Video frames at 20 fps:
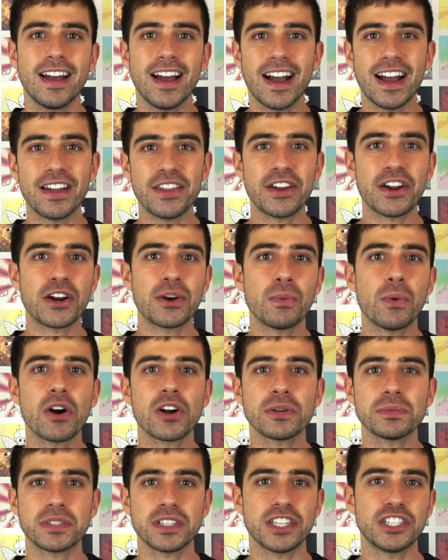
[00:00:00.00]
Hi there and
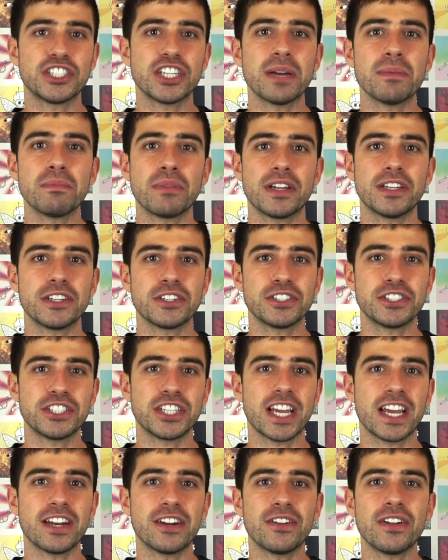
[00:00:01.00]
welcome to the Gem Blenders
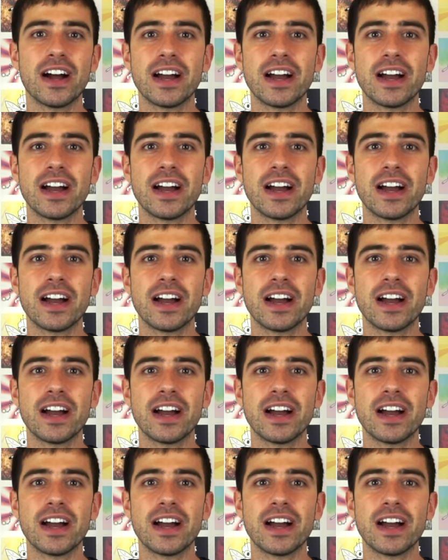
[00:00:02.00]
channel.